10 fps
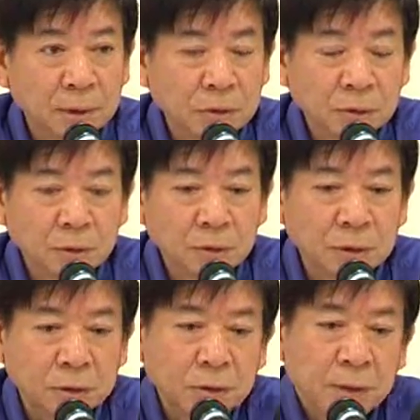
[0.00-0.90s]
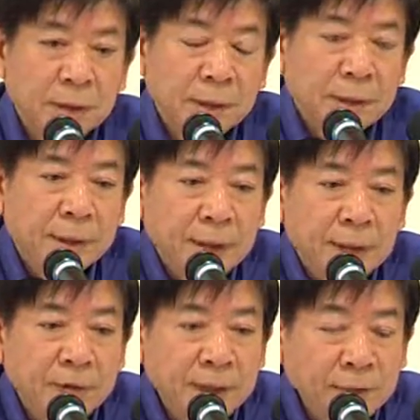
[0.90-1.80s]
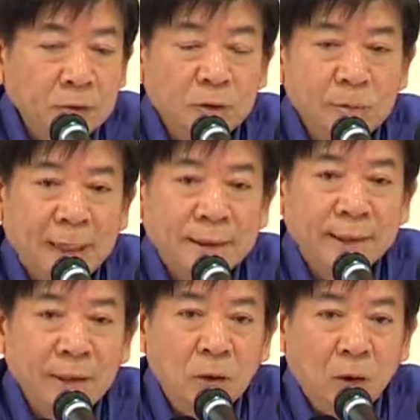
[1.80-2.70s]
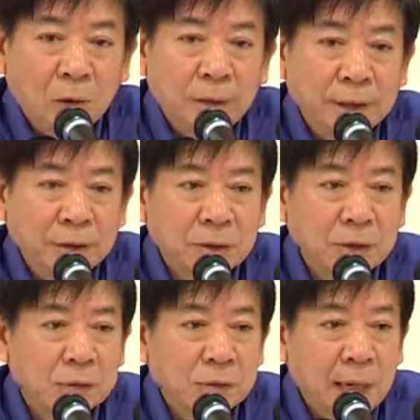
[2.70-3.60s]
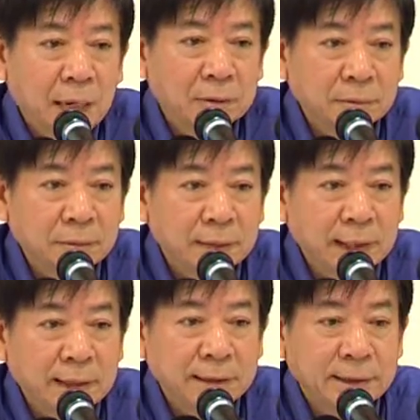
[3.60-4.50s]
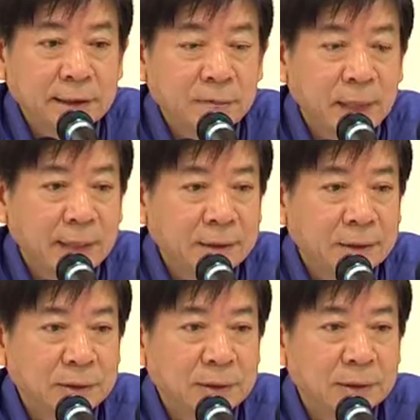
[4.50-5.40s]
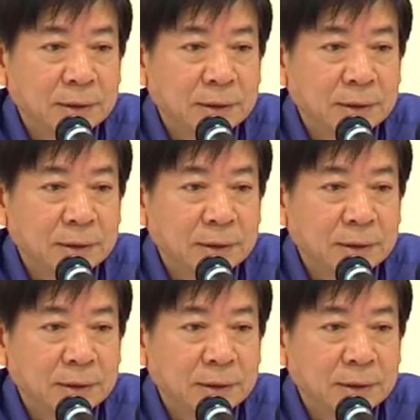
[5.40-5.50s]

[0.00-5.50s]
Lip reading: So if we need to maintain orange throughout the next 6 months,